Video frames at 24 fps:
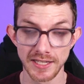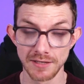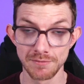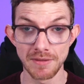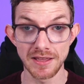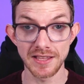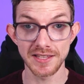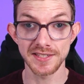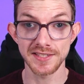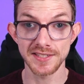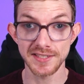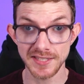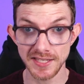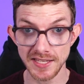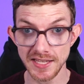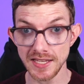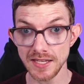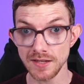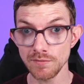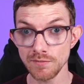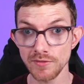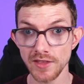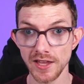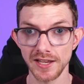It may
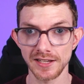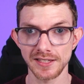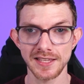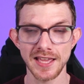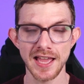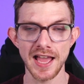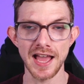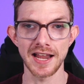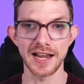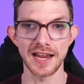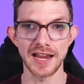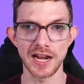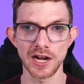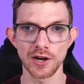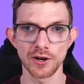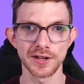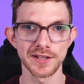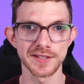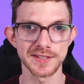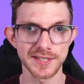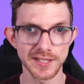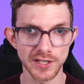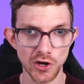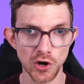seem that cat hair
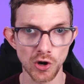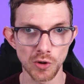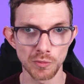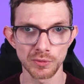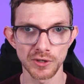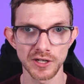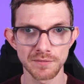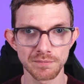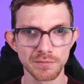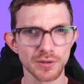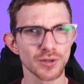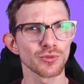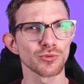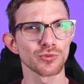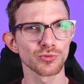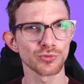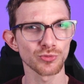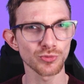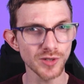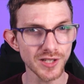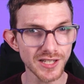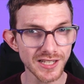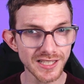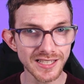is the culprit, but
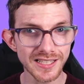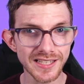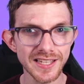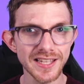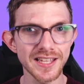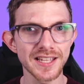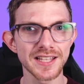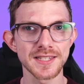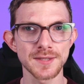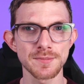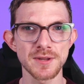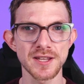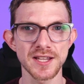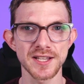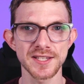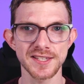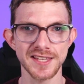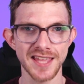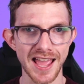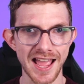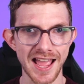really it's because